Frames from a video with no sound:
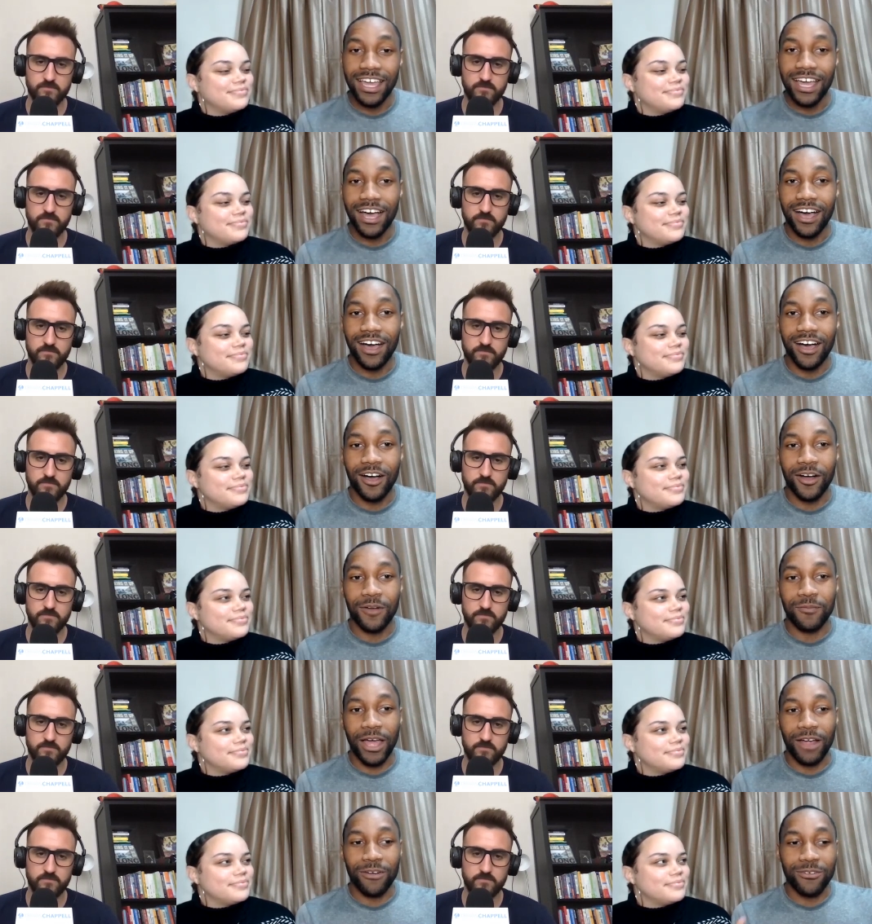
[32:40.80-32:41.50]

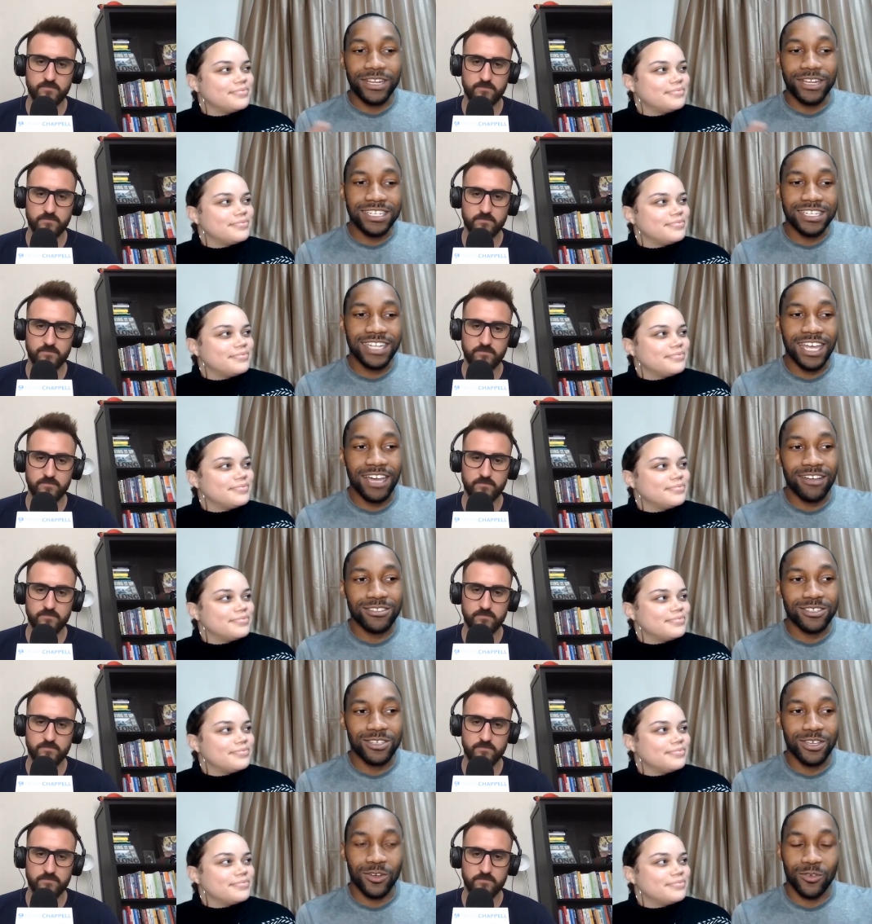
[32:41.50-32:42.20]
Speaker 1: um, i reached
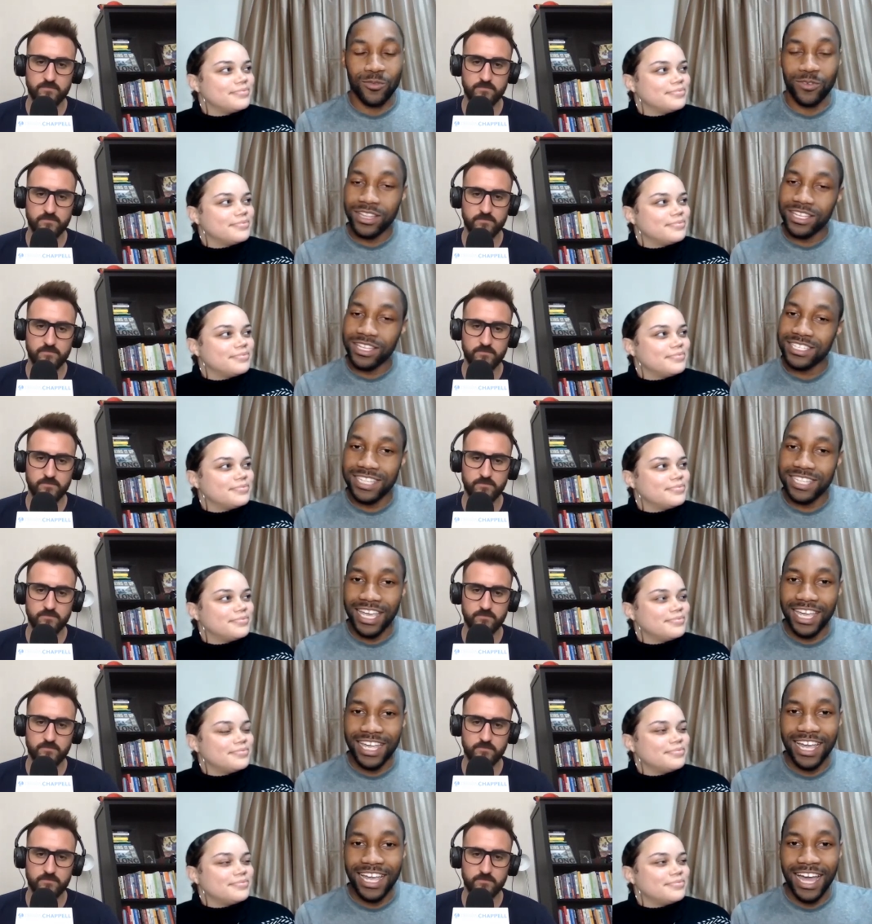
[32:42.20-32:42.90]
out to a real
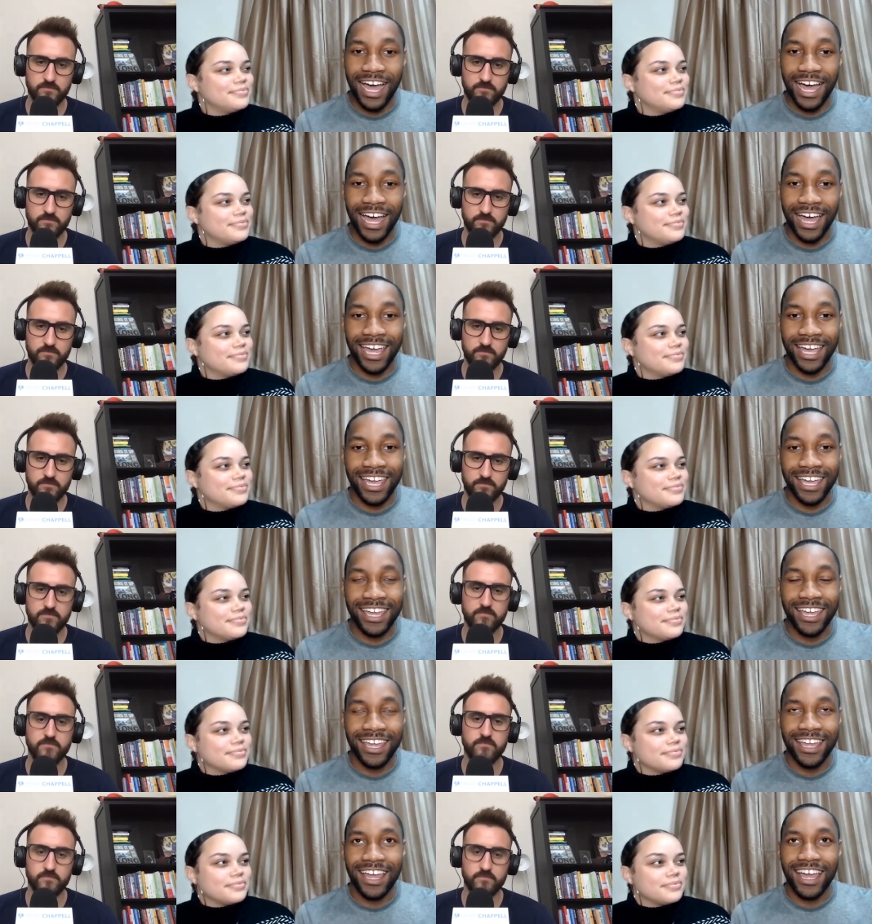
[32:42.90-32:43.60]
estate
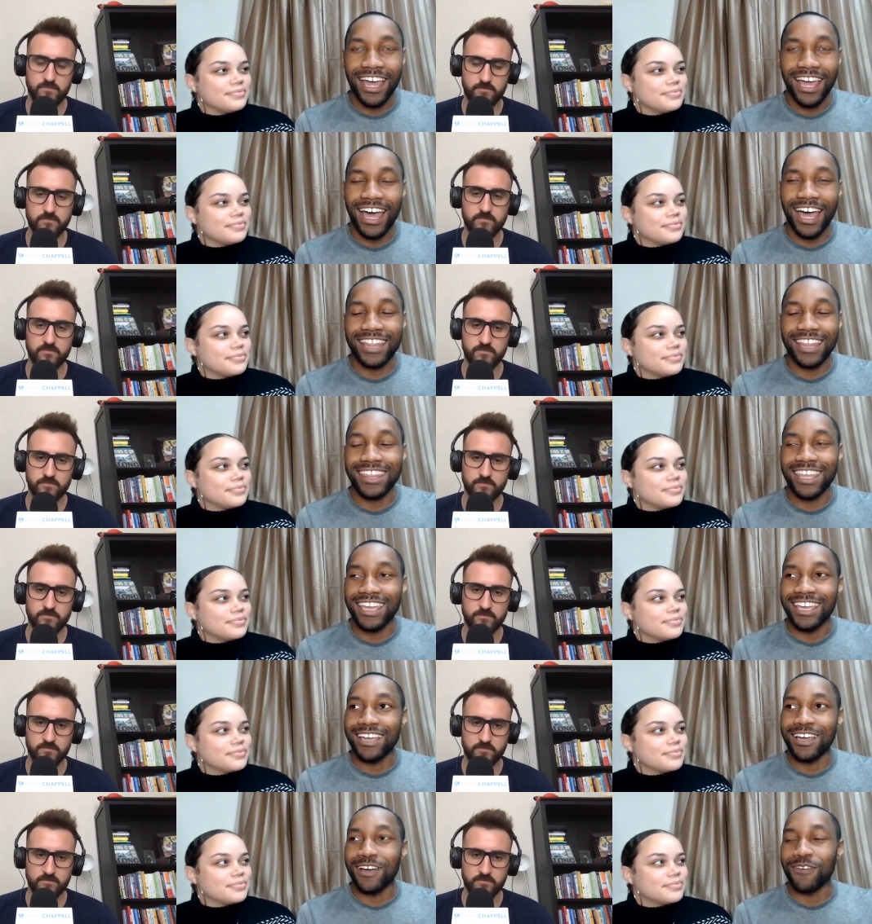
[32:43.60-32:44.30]
guy Mm-hmm. I
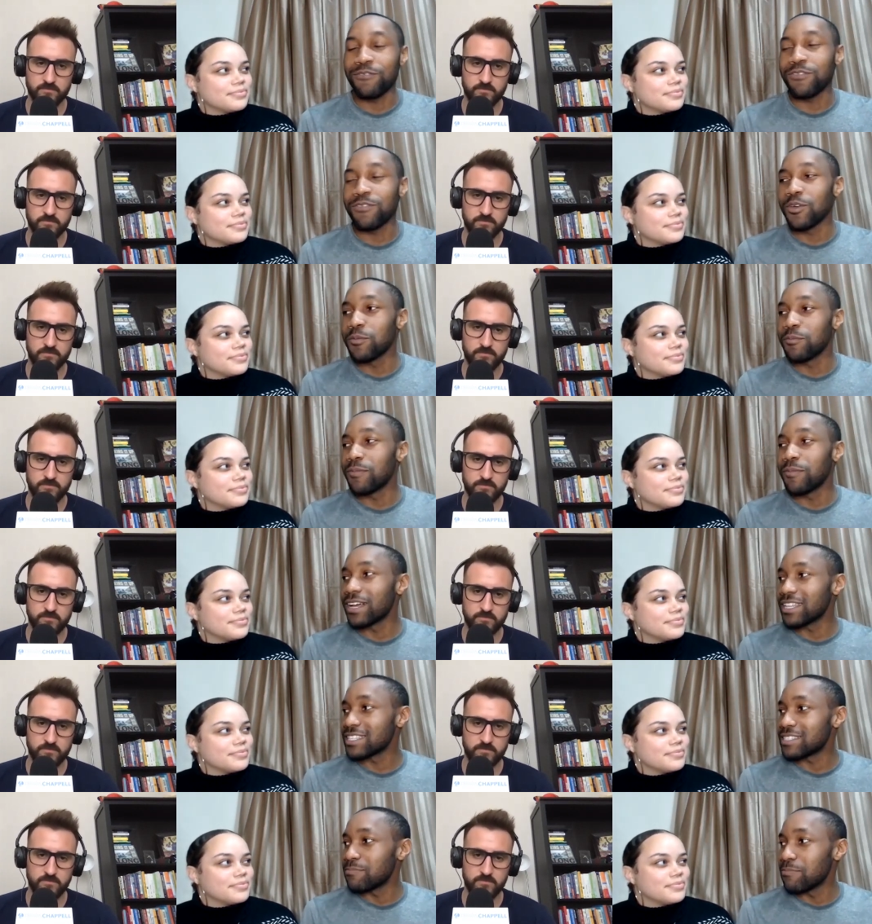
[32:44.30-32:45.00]
think a few
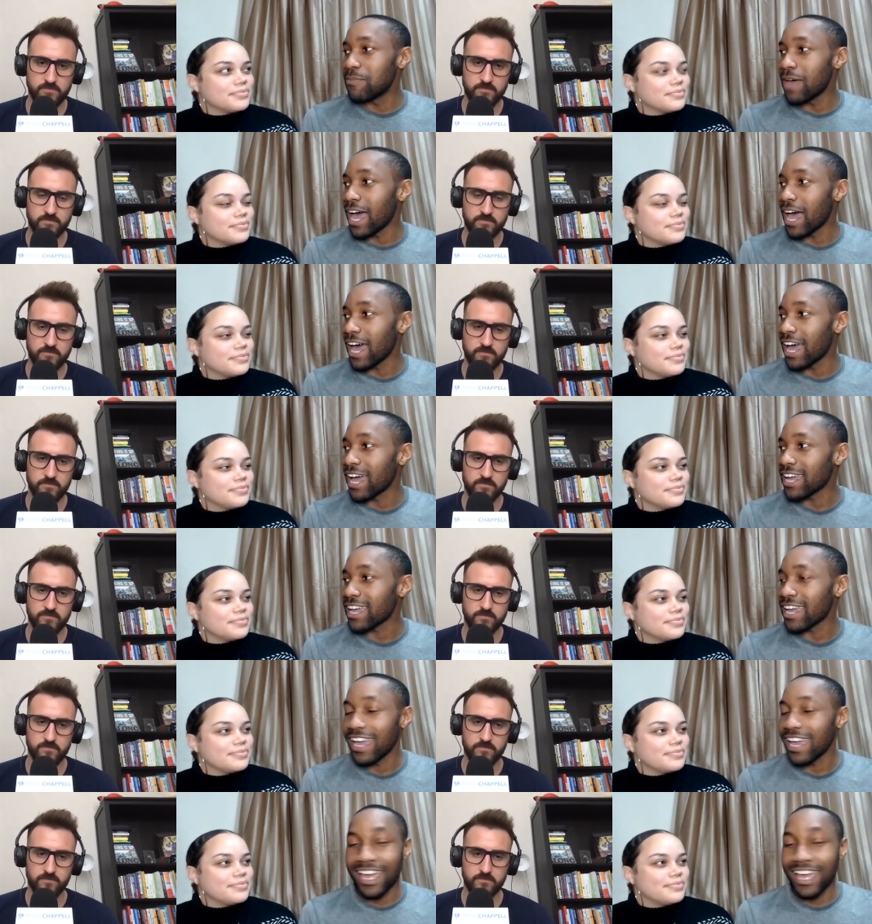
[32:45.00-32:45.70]
months
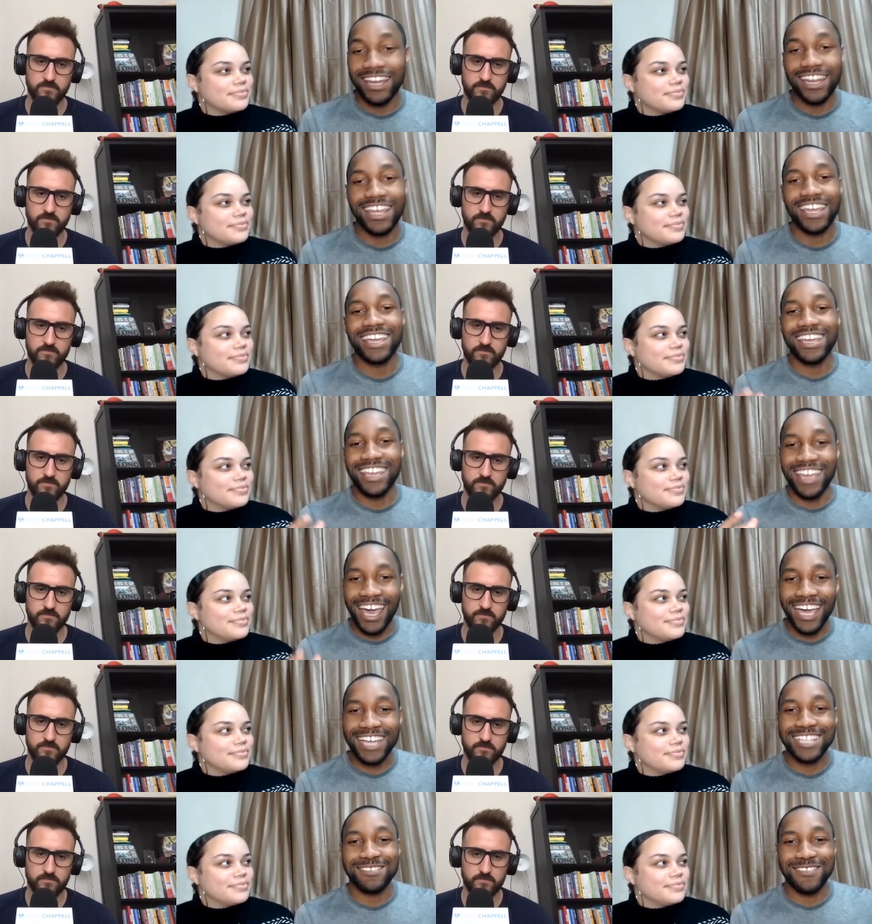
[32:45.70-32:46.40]
back, and then
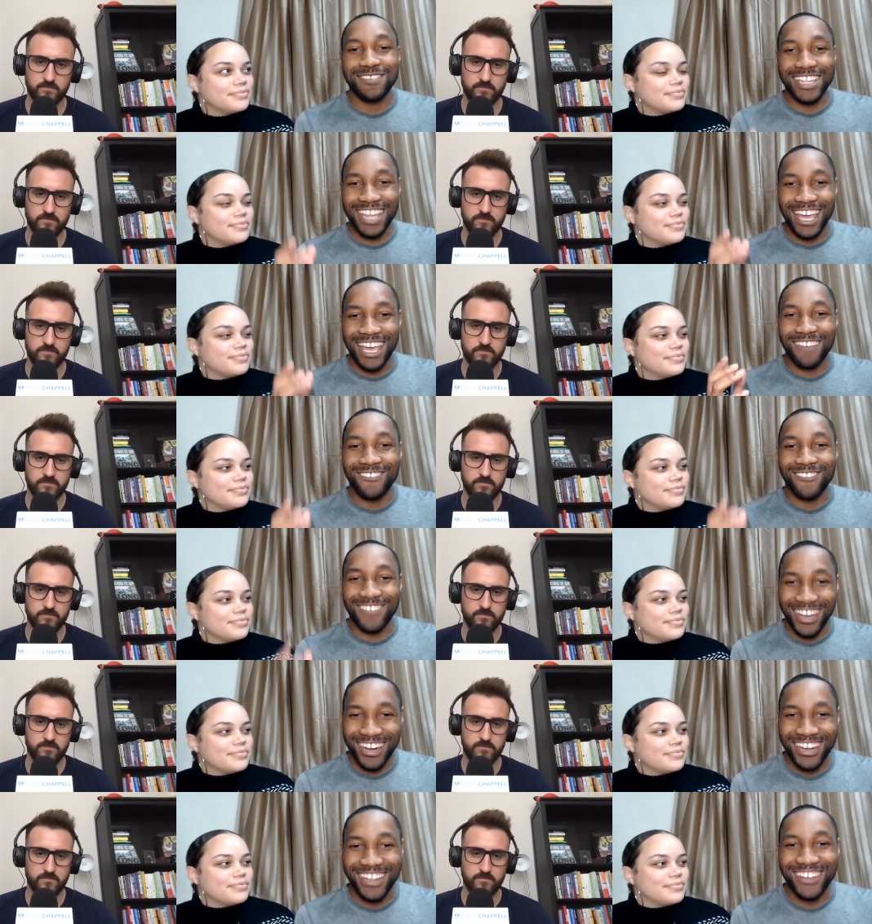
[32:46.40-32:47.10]
he asked me that
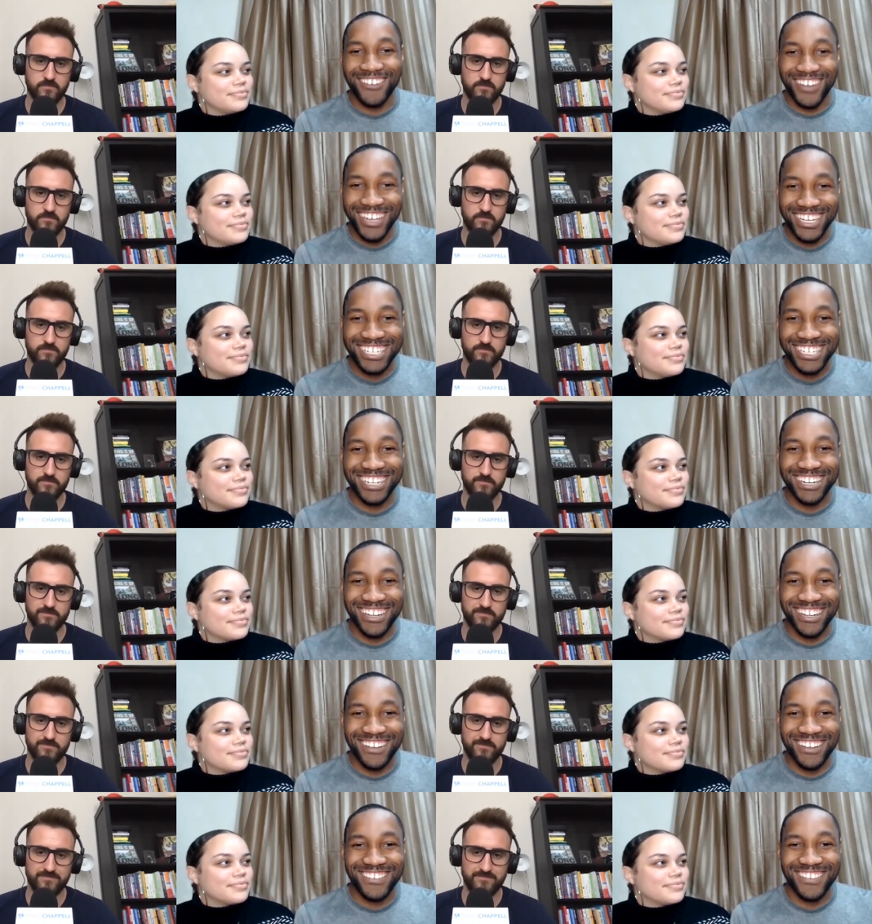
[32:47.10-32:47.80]
very
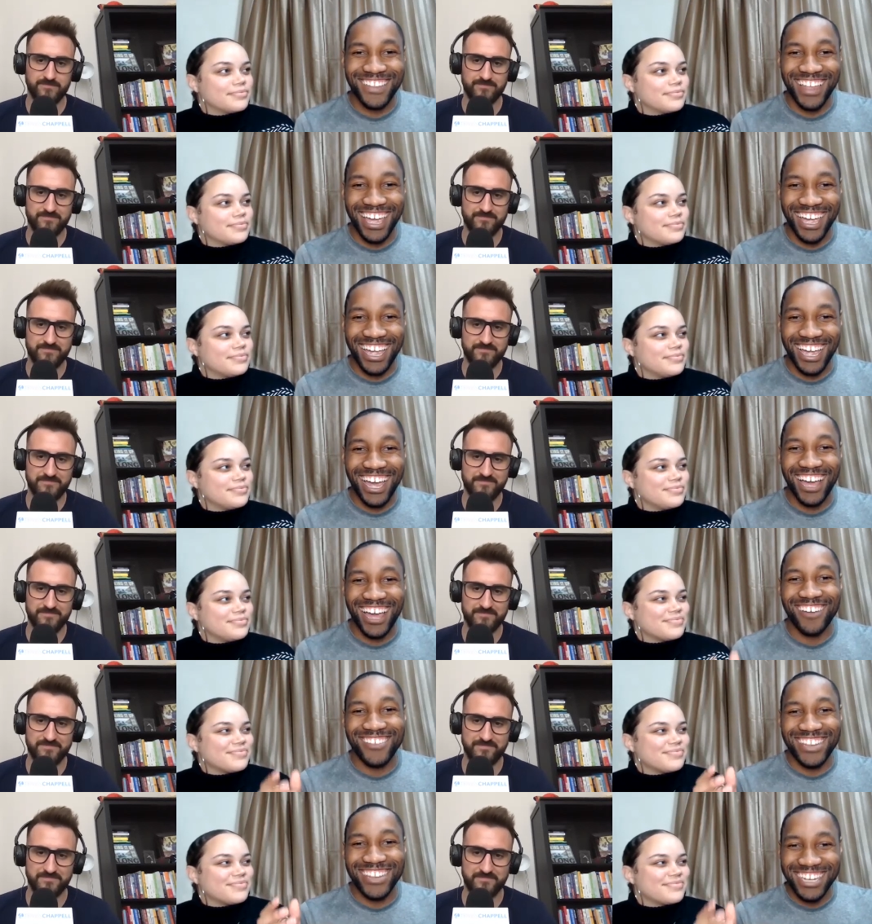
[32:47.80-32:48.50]
question of like,
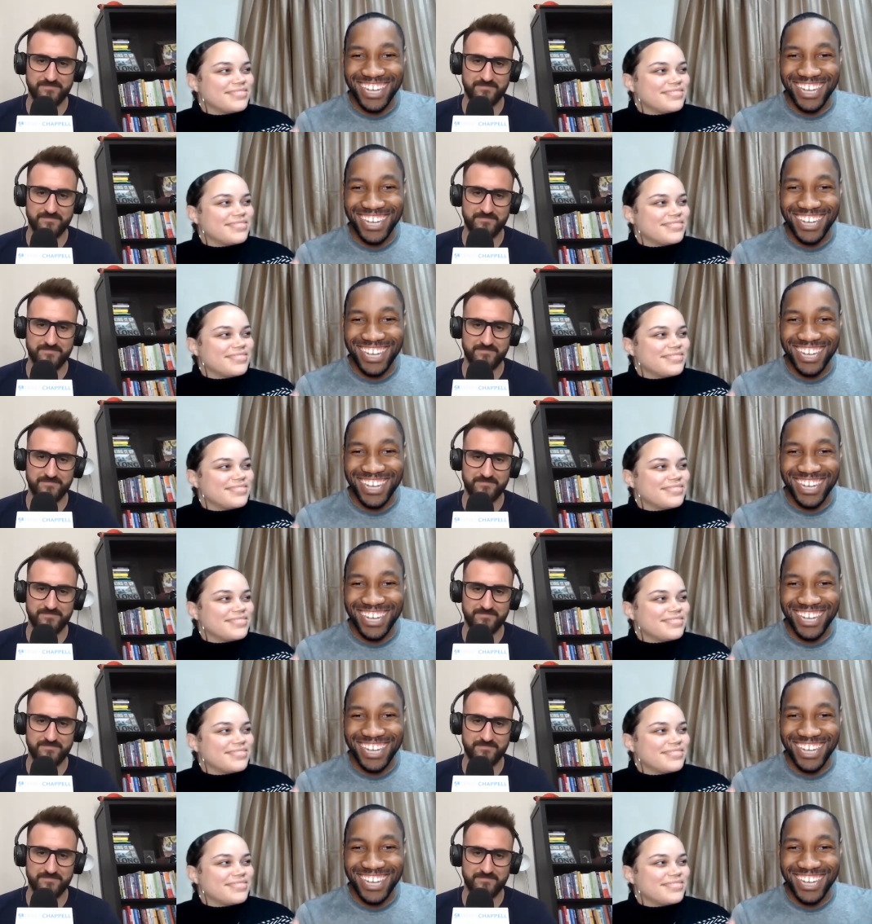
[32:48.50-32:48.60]
how many